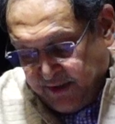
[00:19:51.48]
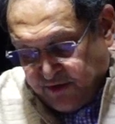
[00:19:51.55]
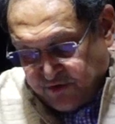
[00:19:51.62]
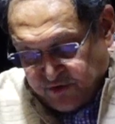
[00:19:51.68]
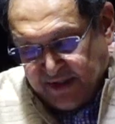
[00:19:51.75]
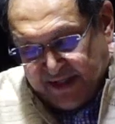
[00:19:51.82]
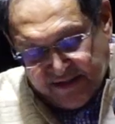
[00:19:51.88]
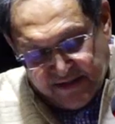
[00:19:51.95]

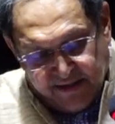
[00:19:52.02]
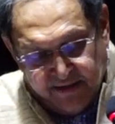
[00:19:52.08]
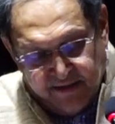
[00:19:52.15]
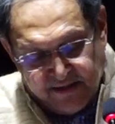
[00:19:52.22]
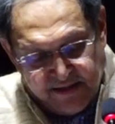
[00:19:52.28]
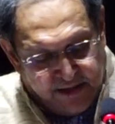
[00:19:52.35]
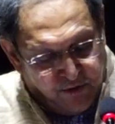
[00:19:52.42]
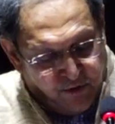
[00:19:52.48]
So that's again
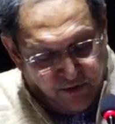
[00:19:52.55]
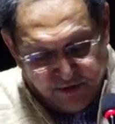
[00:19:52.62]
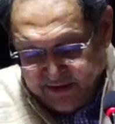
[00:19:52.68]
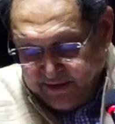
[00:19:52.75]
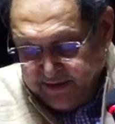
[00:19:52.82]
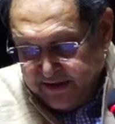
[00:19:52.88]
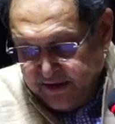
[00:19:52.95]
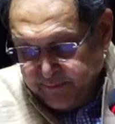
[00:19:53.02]
a
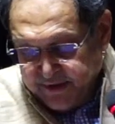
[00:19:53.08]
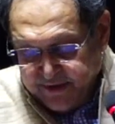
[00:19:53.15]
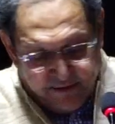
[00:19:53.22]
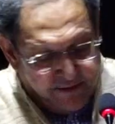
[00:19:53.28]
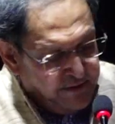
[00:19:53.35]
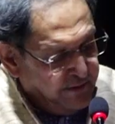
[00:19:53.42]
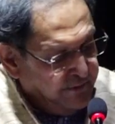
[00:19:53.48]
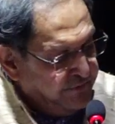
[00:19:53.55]
psychological element
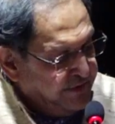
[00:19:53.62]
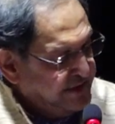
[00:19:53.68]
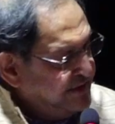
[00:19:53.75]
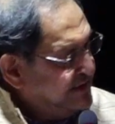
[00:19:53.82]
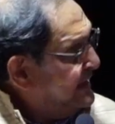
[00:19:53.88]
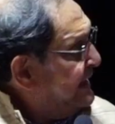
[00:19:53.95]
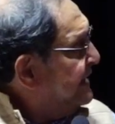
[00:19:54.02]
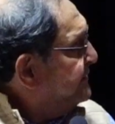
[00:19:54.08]
which
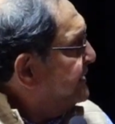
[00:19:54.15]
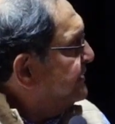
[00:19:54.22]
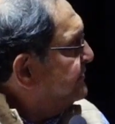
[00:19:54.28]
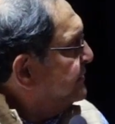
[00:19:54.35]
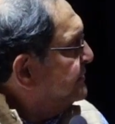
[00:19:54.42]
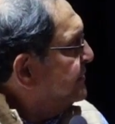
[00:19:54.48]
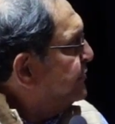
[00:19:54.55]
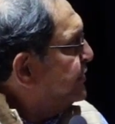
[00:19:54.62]
is relevant
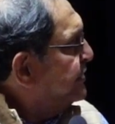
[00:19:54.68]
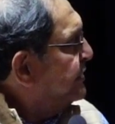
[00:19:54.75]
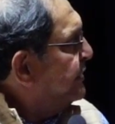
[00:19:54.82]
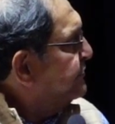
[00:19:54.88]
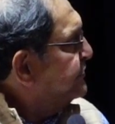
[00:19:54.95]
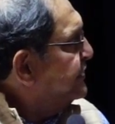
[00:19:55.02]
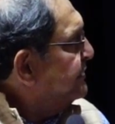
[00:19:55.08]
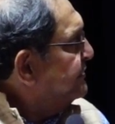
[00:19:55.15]
from the point
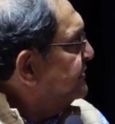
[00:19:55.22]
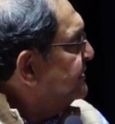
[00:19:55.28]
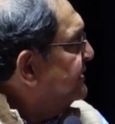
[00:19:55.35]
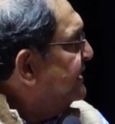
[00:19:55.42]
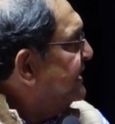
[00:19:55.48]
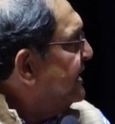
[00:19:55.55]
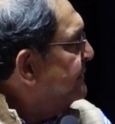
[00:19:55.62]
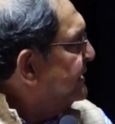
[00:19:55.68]
of view of
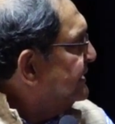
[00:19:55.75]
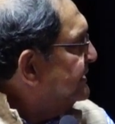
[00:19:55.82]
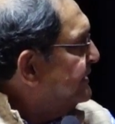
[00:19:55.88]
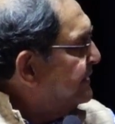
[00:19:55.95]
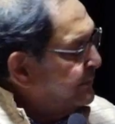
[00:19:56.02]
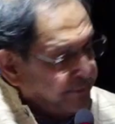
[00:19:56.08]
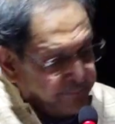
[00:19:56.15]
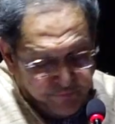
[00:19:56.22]
Kriyam and
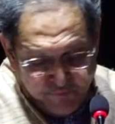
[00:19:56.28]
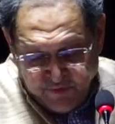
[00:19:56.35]
Karma.